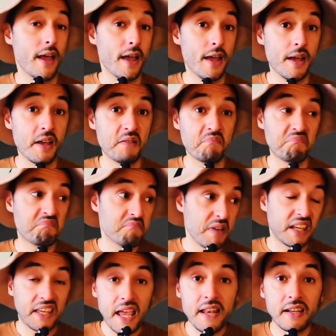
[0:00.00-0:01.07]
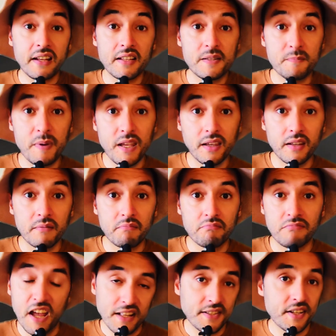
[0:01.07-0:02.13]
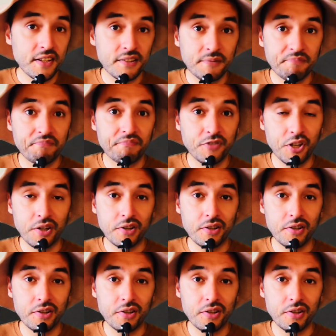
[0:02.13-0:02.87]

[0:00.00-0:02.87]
And mechanically speaking, that's it. You're